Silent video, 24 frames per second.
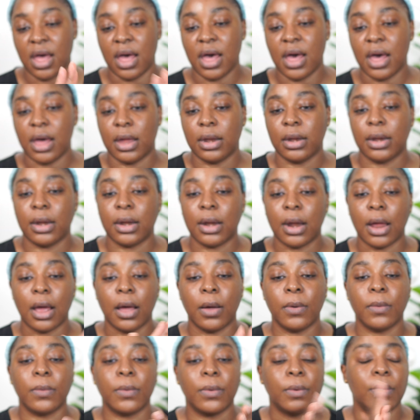and
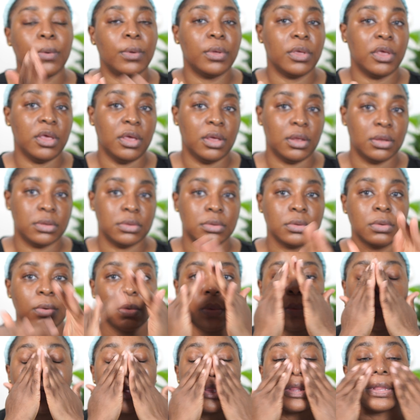I'll go in
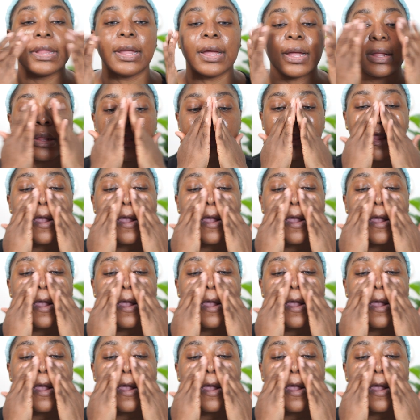with that.